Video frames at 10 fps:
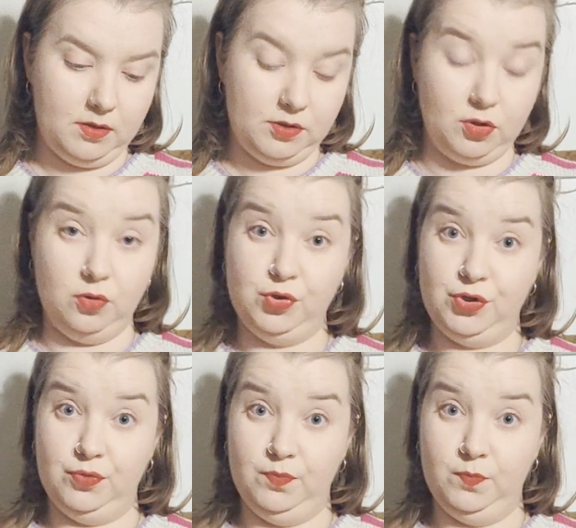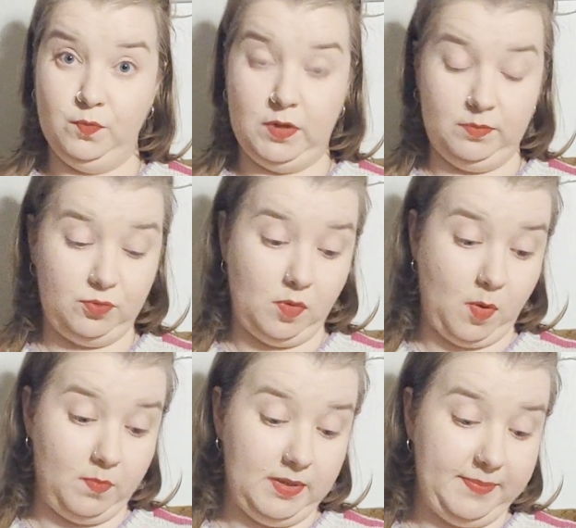solution will
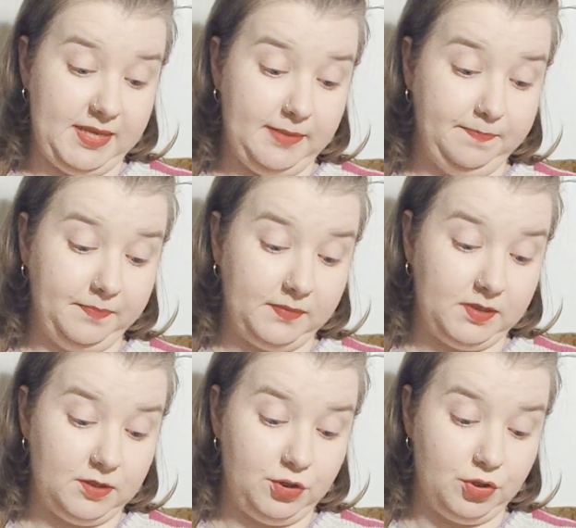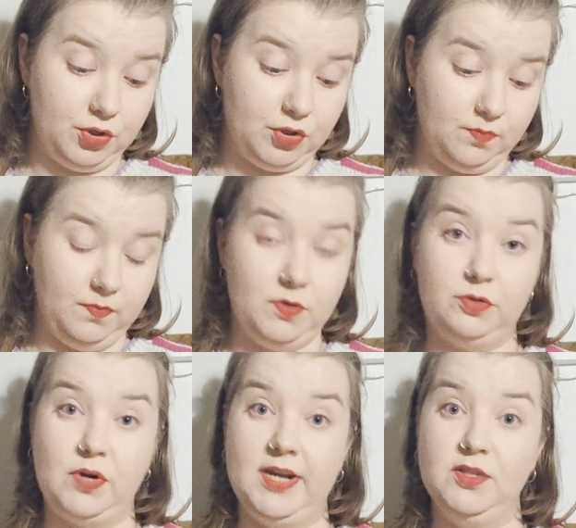probably be just the
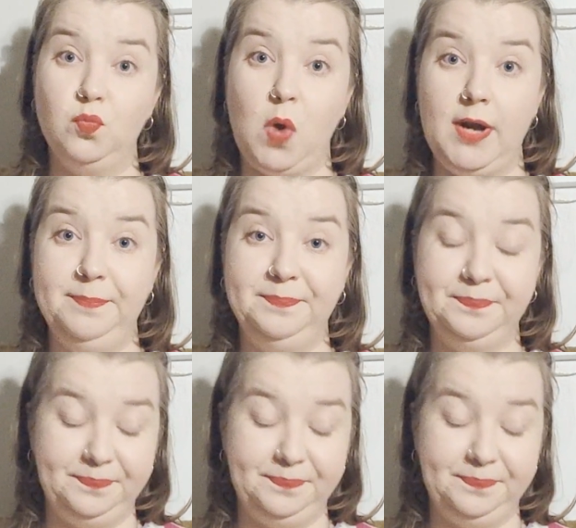right one.